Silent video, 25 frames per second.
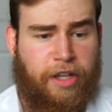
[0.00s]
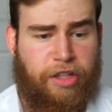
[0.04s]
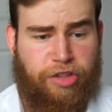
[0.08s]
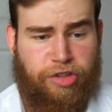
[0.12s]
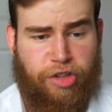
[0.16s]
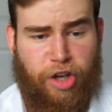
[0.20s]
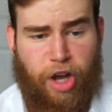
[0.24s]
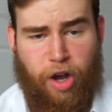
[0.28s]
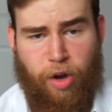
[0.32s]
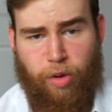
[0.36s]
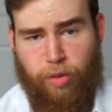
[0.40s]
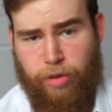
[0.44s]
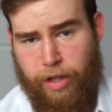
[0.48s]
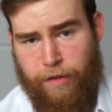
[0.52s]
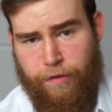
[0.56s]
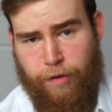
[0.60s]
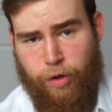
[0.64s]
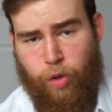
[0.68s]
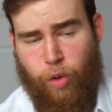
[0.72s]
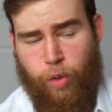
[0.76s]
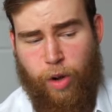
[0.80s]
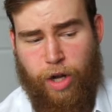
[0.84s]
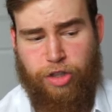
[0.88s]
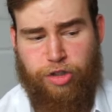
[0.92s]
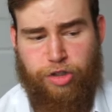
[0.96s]
So leave
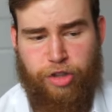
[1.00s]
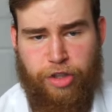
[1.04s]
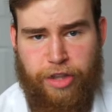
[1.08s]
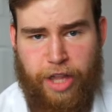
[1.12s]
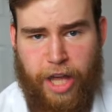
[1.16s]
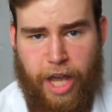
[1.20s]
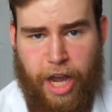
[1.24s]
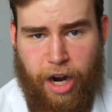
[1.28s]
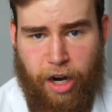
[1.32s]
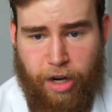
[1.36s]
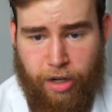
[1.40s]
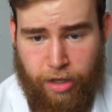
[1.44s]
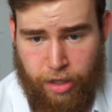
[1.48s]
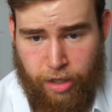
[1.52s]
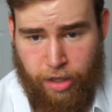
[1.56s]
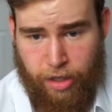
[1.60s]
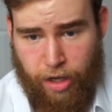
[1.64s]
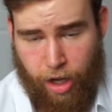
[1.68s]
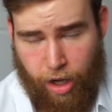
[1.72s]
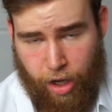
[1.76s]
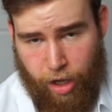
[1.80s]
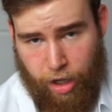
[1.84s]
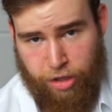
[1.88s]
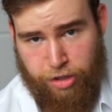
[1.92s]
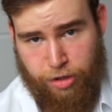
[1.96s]
your question there.
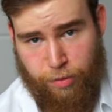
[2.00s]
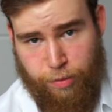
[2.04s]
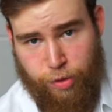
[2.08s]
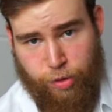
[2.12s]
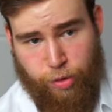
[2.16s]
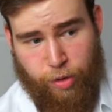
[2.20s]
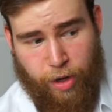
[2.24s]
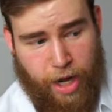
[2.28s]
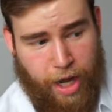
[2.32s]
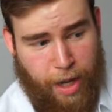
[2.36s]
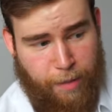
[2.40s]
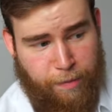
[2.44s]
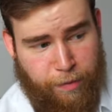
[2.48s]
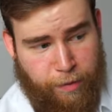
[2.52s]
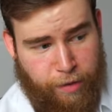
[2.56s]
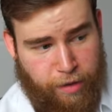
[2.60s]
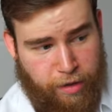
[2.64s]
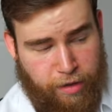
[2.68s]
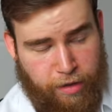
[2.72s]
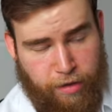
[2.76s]
Uh, subscribe.